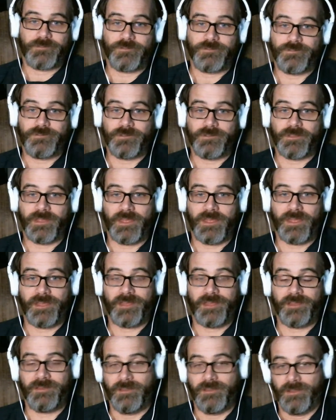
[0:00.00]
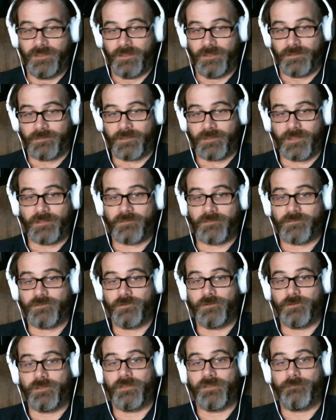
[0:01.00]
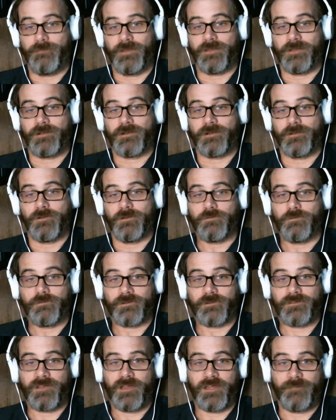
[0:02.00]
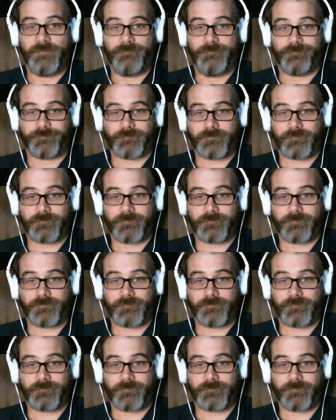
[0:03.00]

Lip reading: as you can. Things do get better over time.